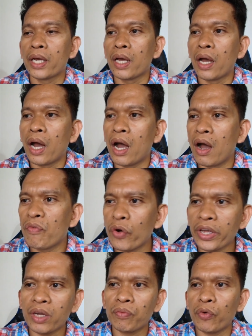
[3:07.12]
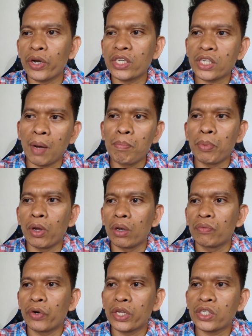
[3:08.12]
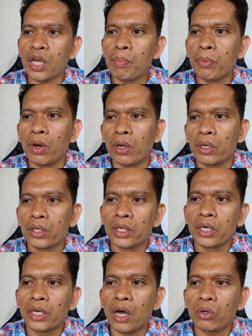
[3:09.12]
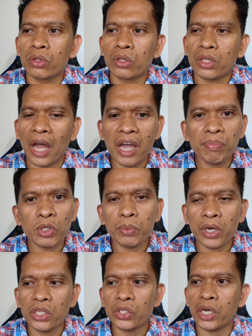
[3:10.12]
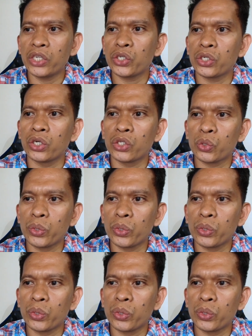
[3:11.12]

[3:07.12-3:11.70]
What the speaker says: for example, now types of translations,